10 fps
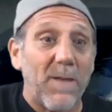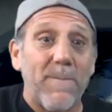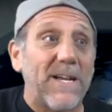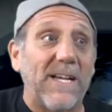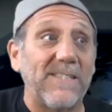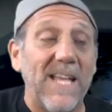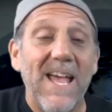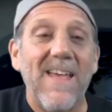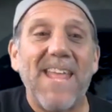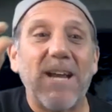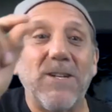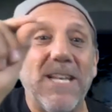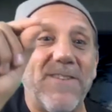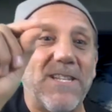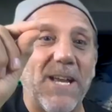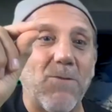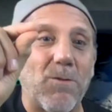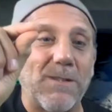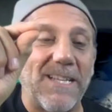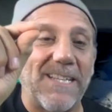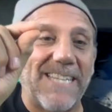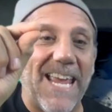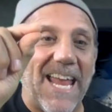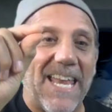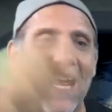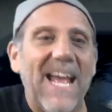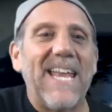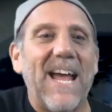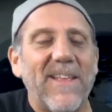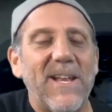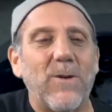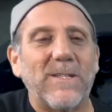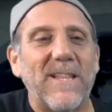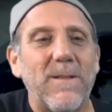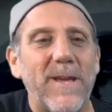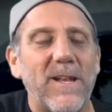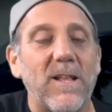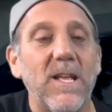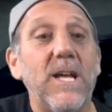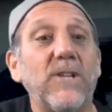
because they couldn't even tell you what was in the skin. And now they know what's in the middle.